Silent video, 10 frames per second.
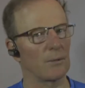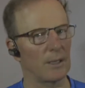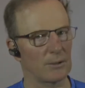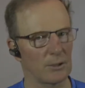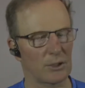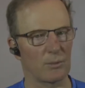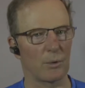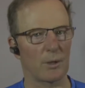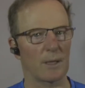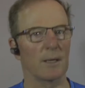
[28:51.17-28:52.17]
rushed this
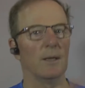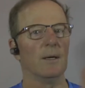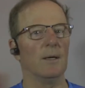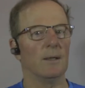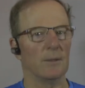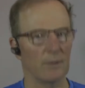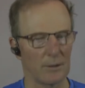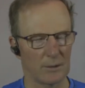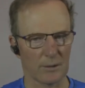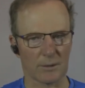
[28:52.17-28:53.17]
morning.
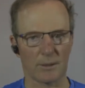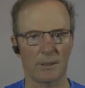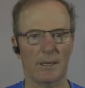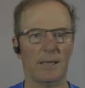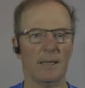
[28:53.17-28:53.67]
Duties took us a little late